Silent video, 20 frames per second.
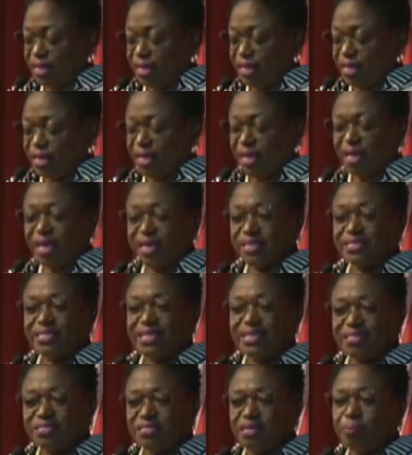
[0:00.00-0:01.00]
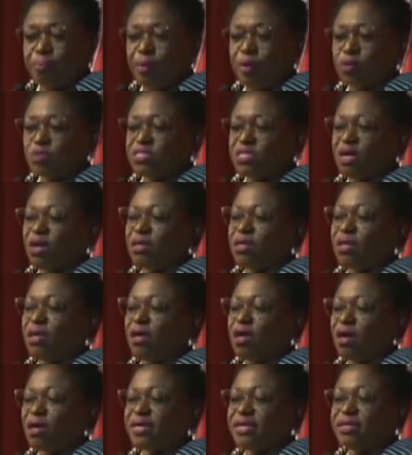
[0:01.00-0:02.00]
It is about
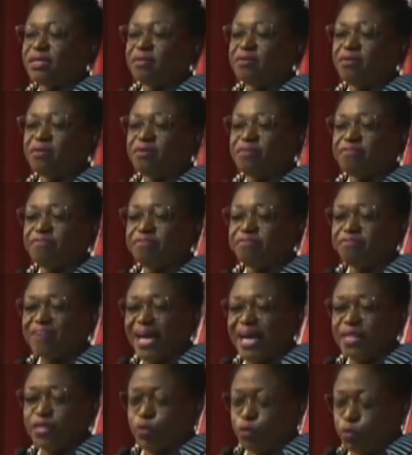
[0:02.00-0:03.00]
unlocking value.